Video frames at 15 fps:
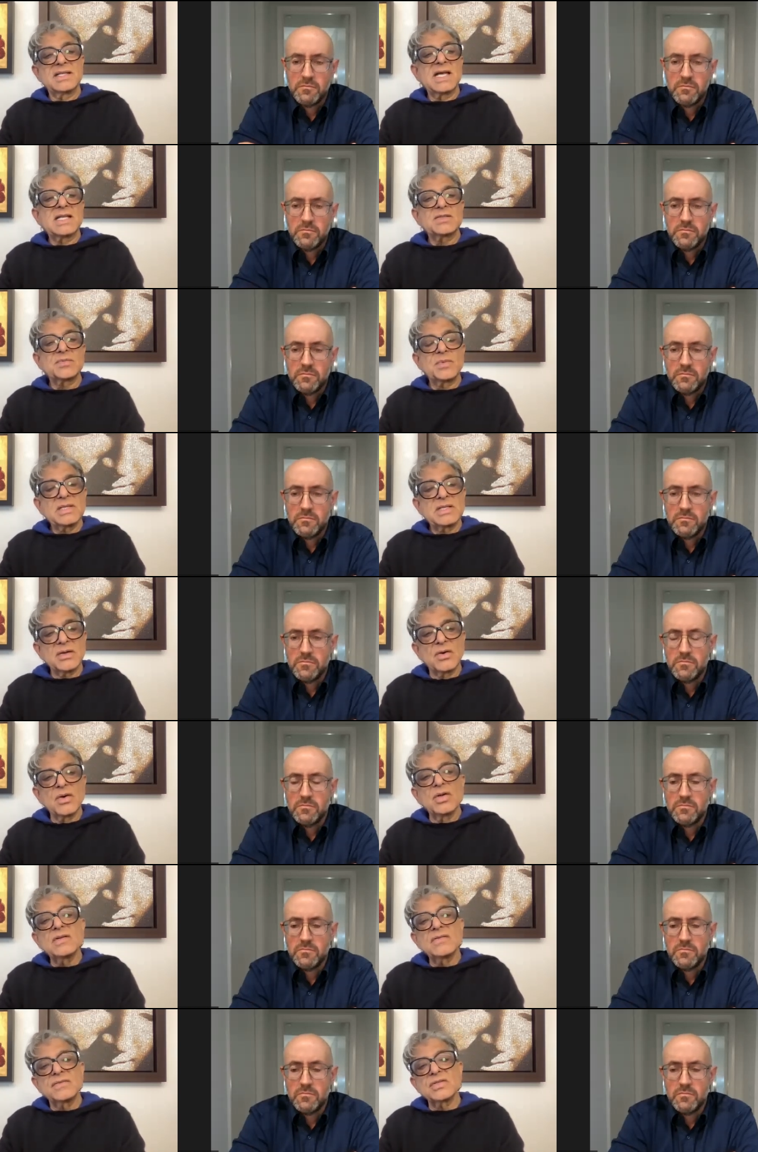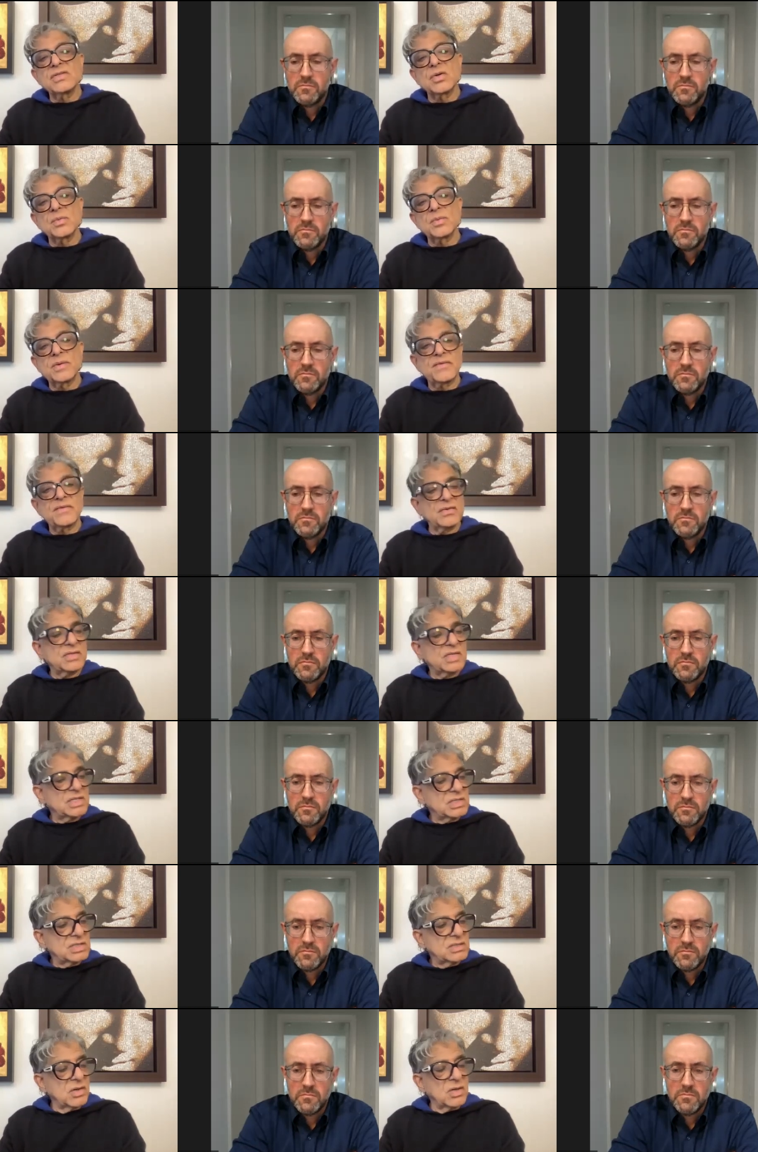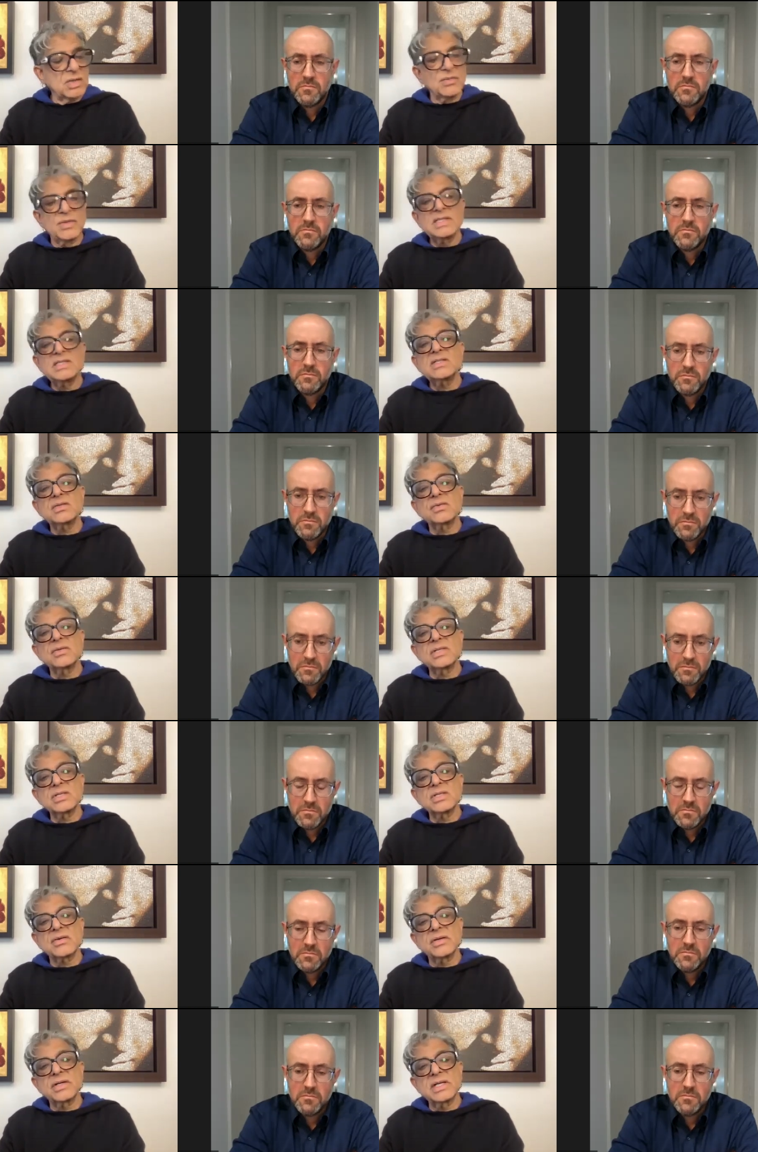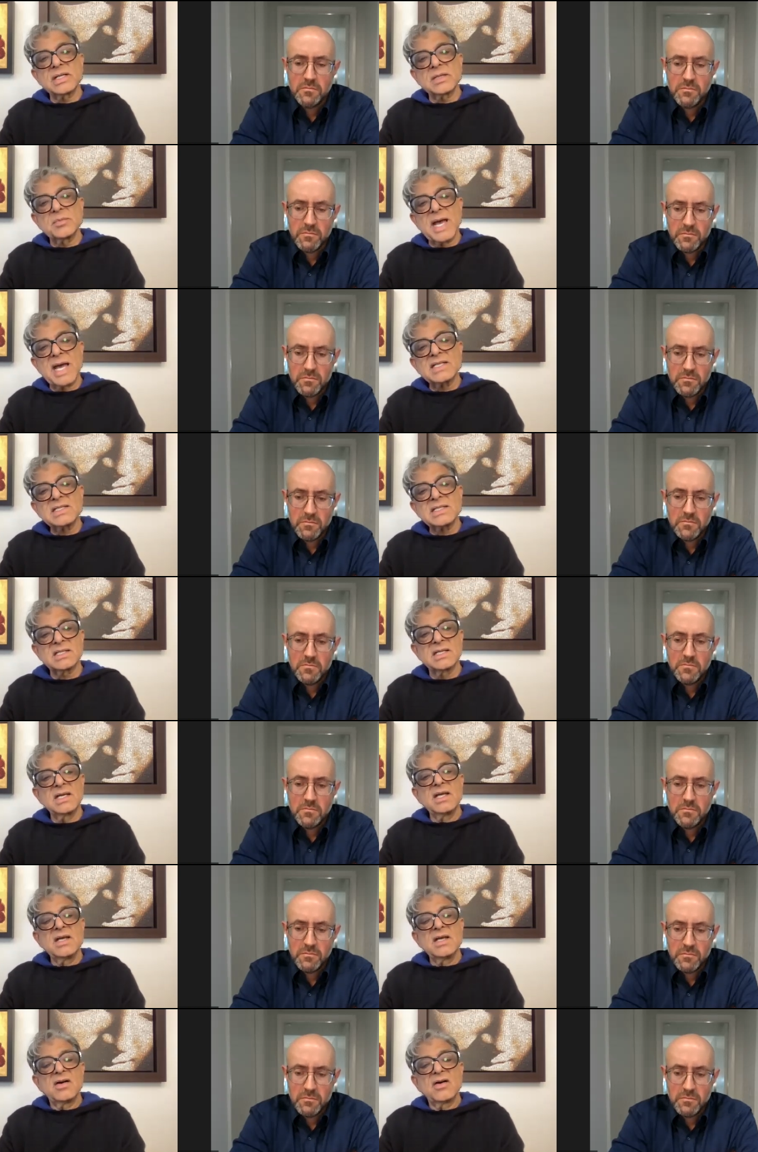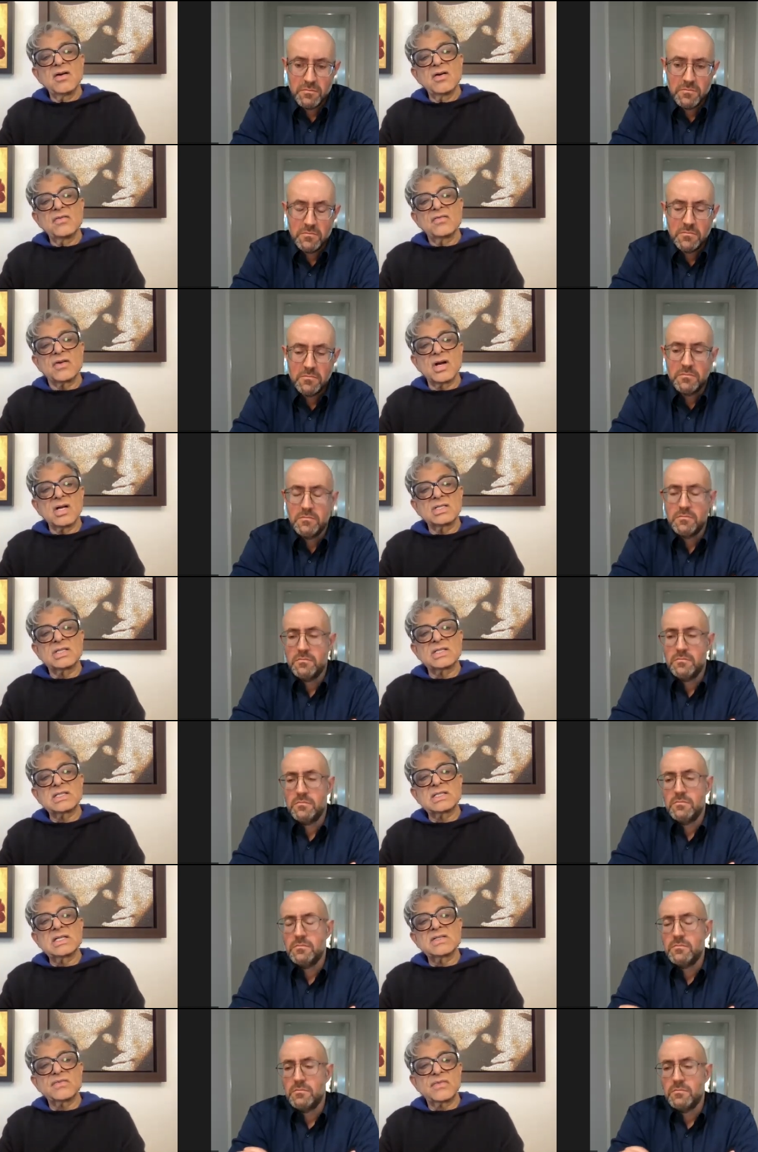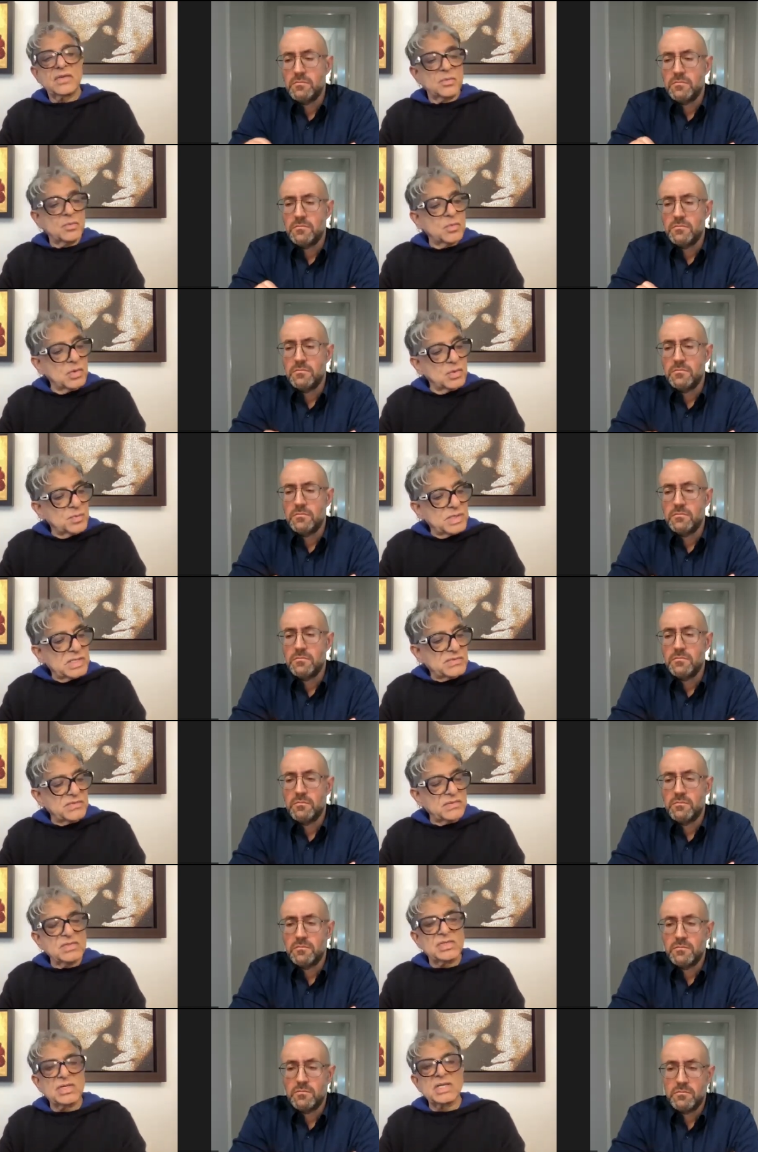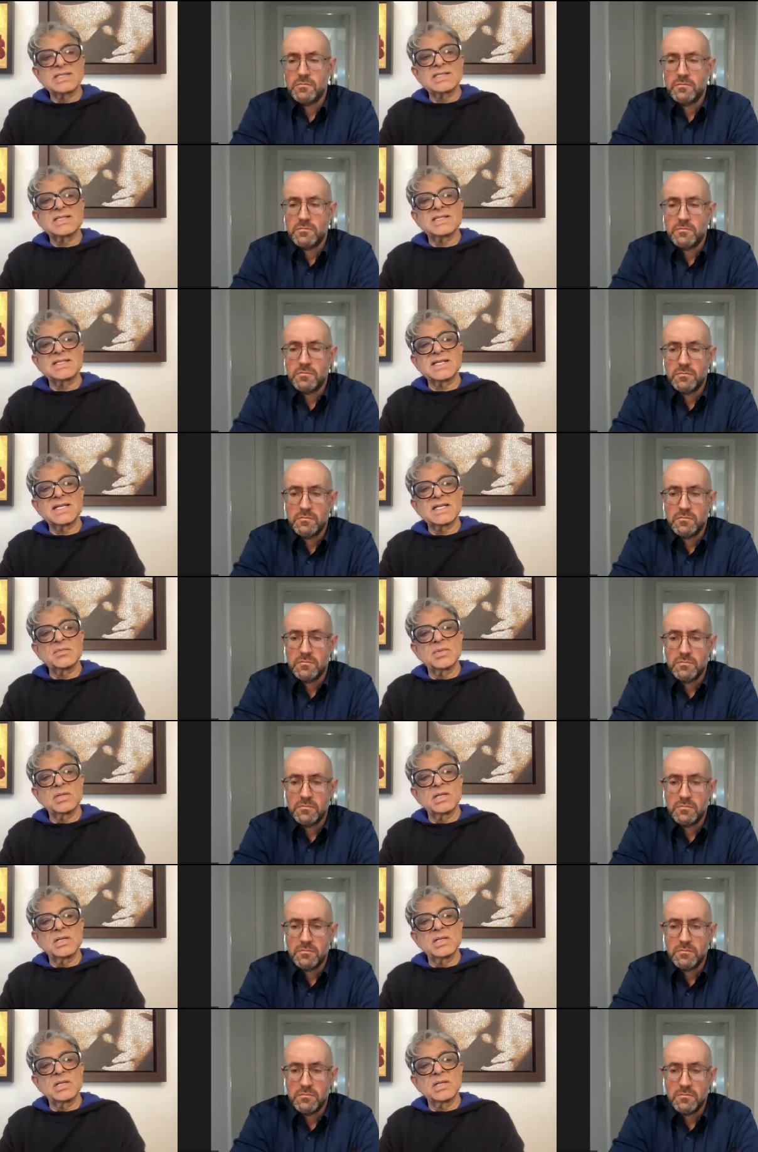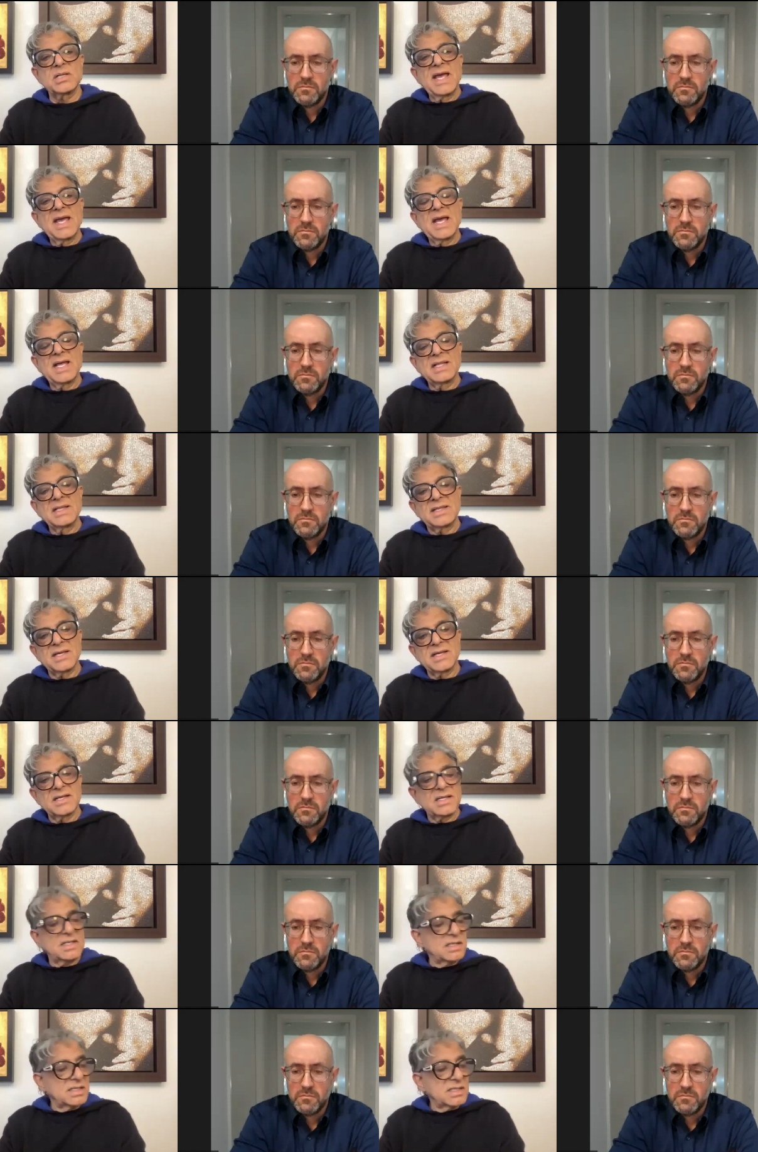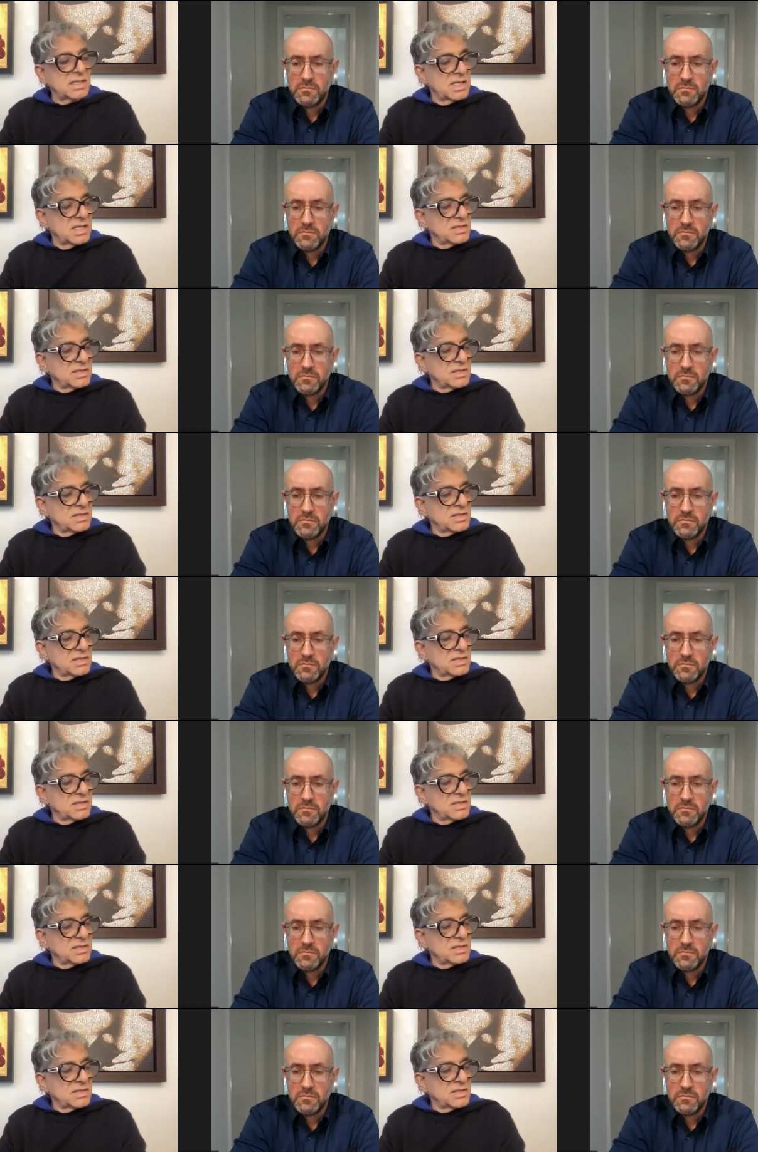Speaker 1: That's been the goal of the Chopra Foundation always to reach a critical mass of consciousness for a more peaceful, just, sustainable, healthier, and